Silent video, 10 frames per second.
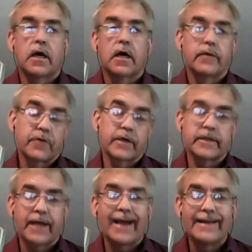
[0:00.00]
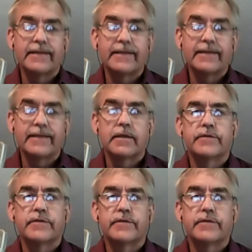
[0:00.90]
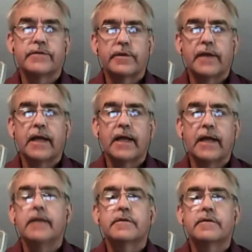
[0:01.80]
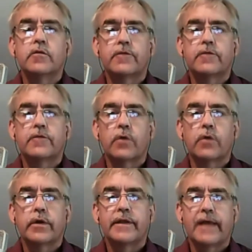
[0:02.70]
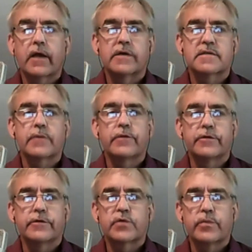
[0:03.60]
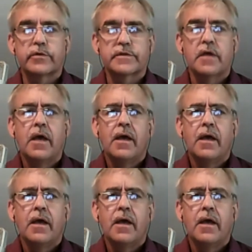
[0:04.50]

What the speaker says: Frankly, I didn't have the support that I needed to move forward, and that caused some of those ripples.